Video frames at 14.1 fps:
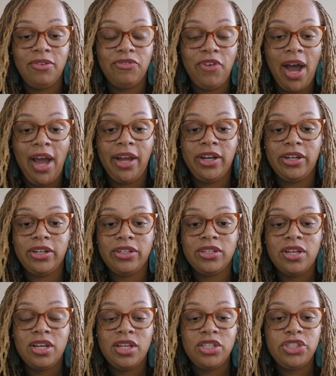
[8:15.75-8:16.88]
fire,
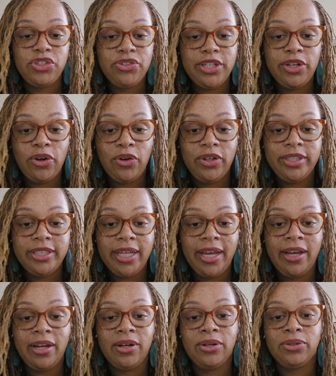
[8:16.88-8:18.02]
tree going
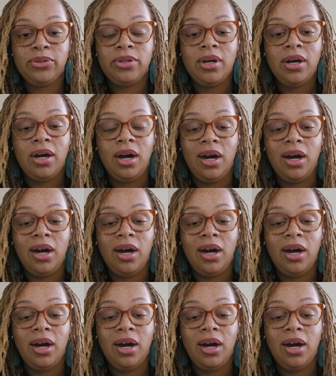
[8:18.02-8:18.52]
down.